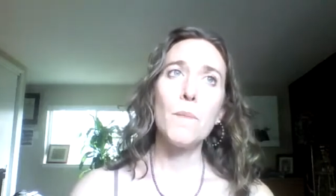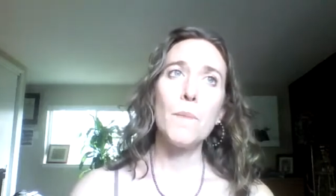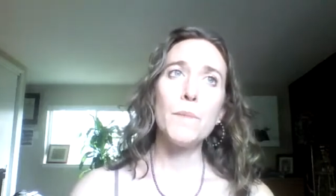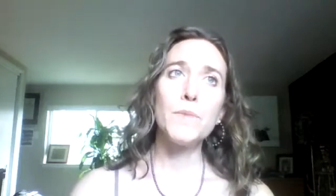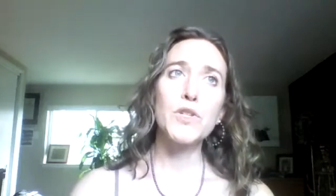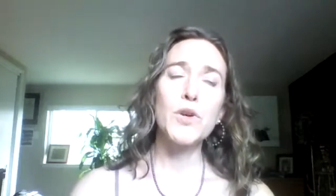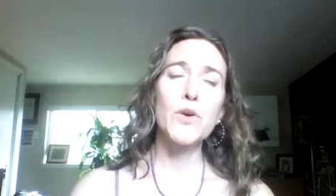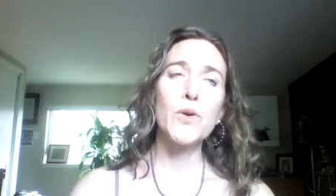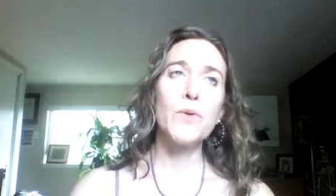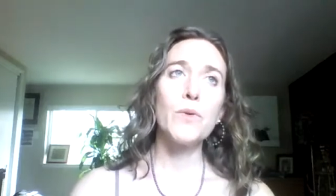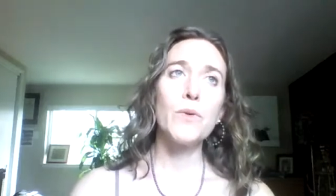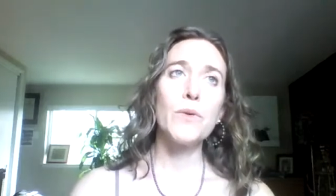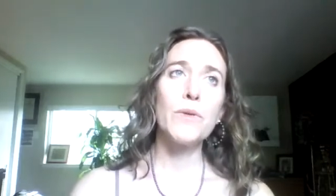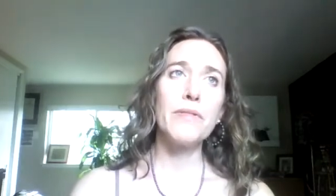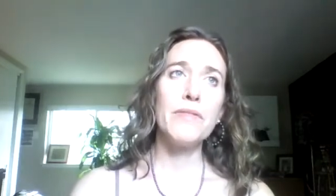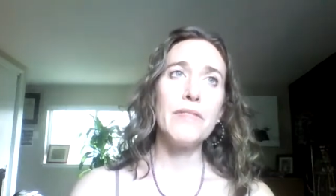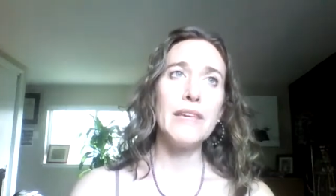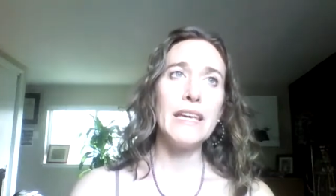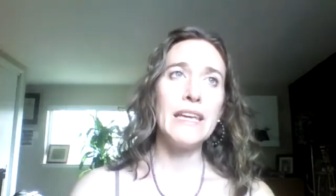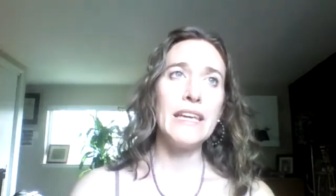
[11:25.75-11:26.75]
So
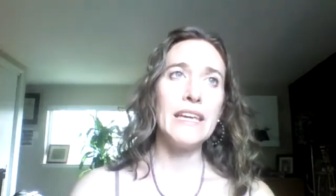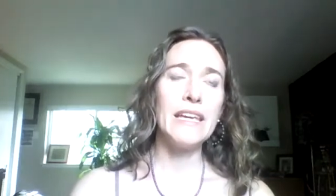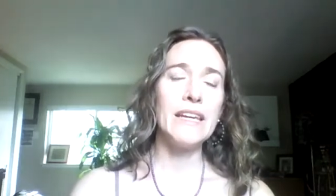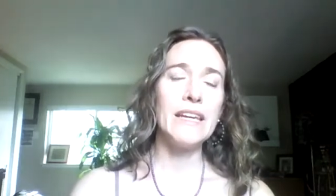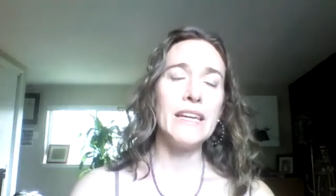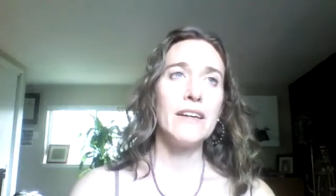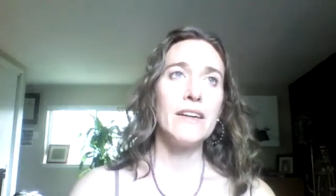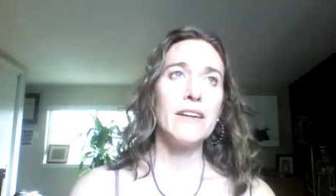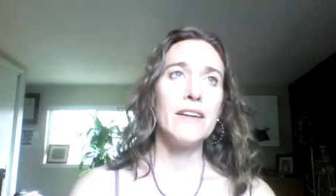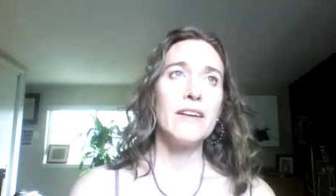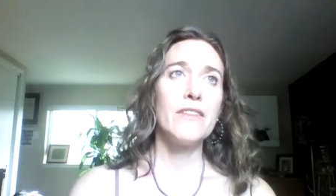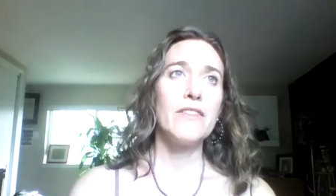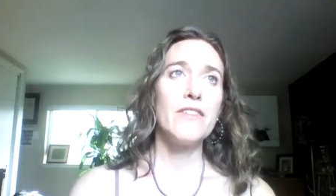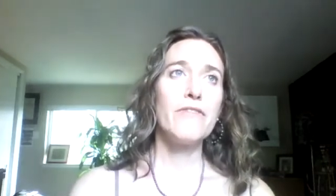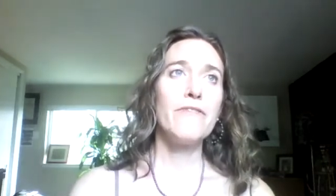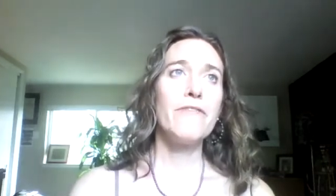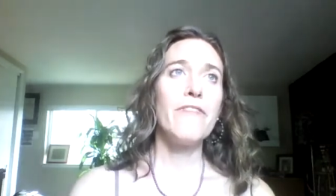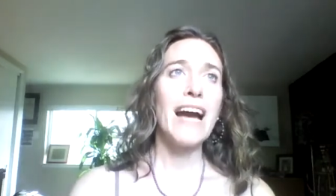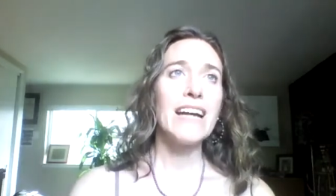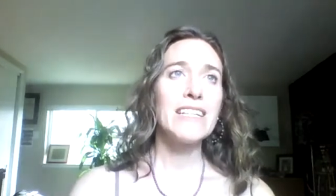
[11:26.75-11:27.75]
the
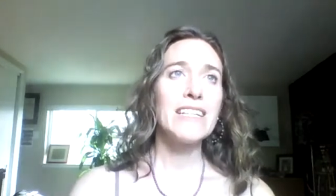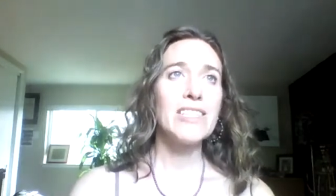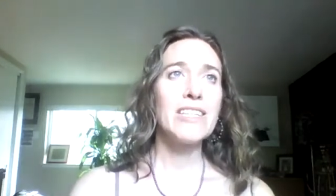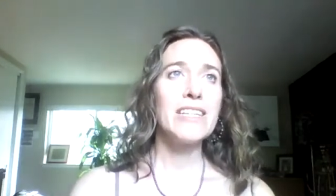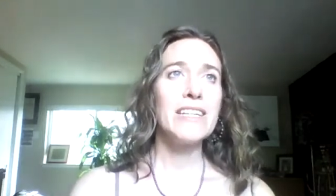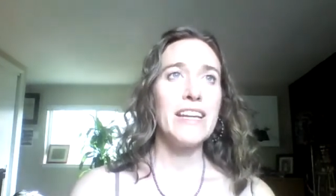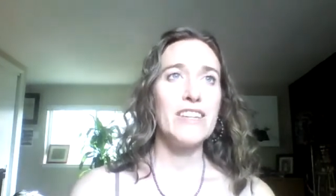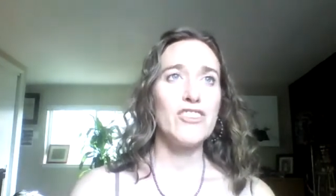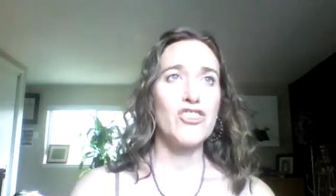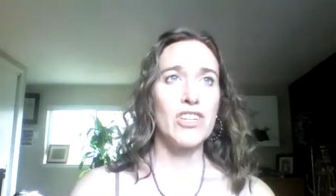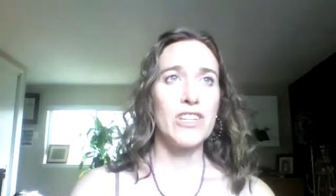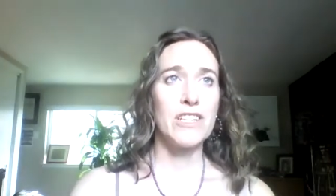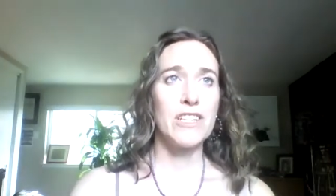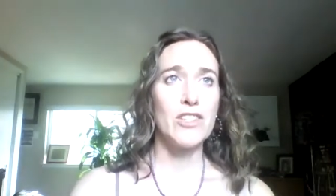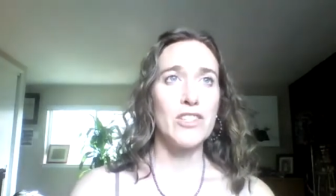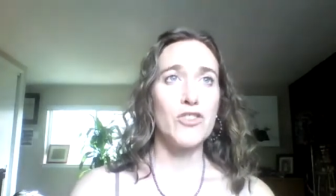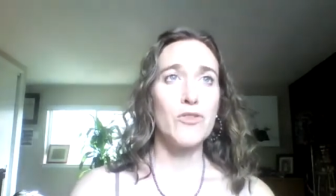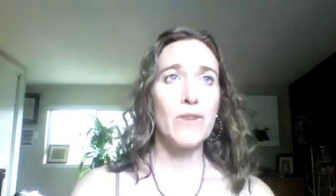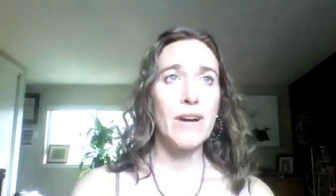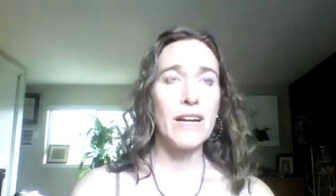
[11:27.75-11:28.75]
vaccination is
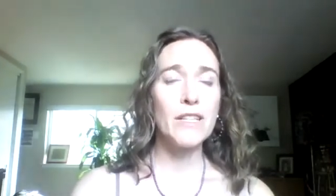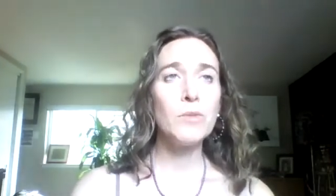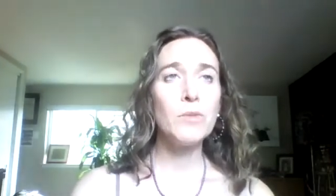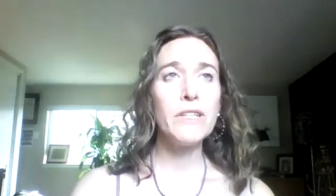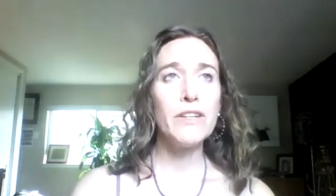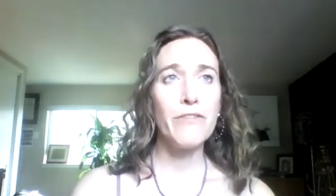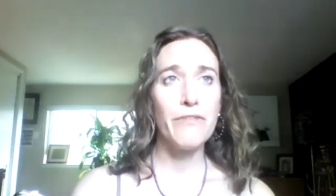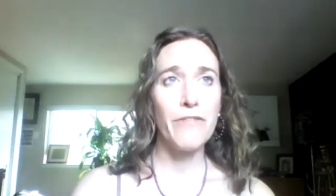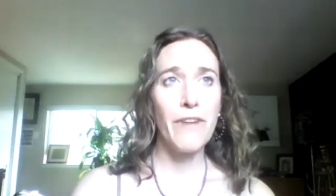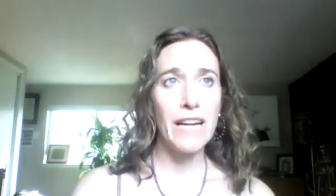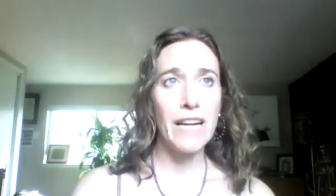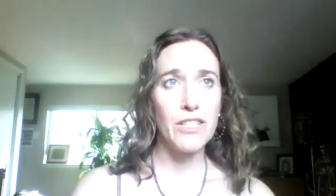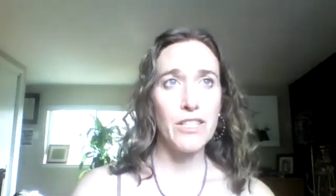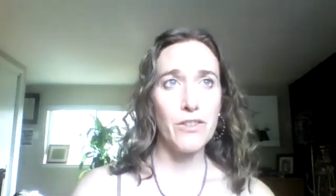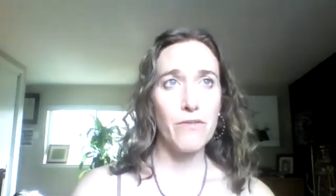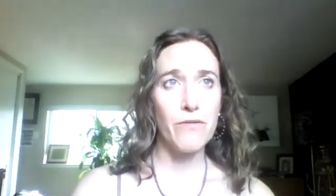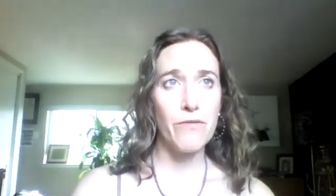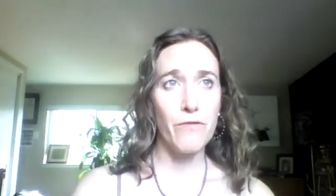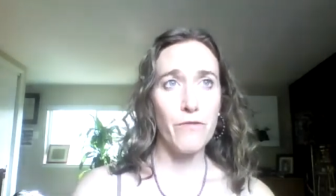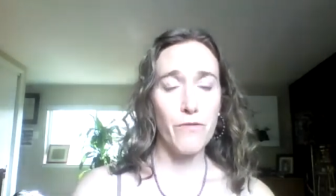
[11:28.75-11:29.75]
incredibly
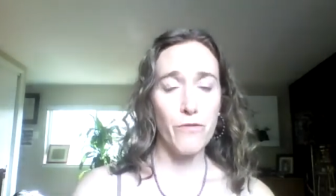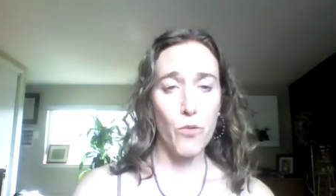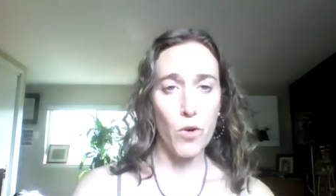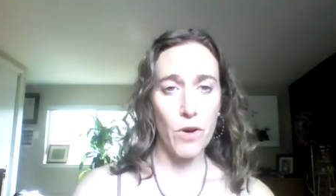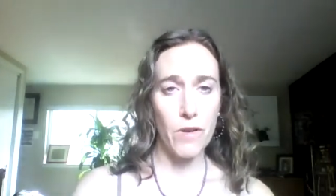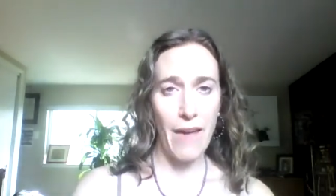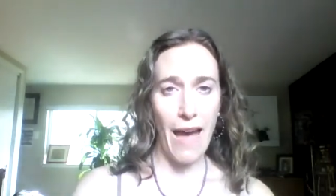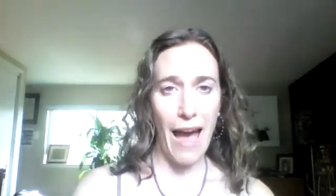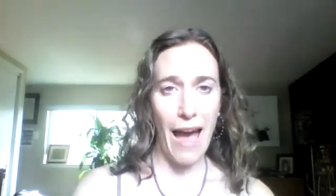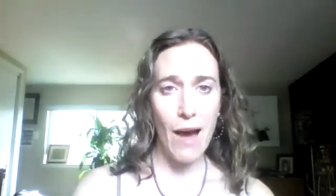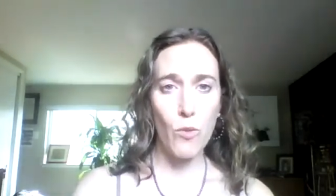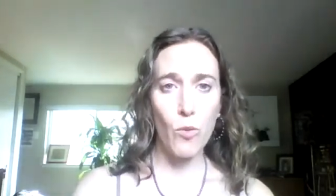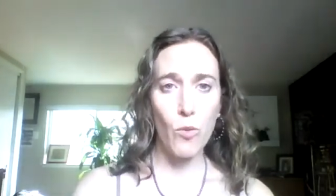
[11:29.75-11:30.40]
effective for that.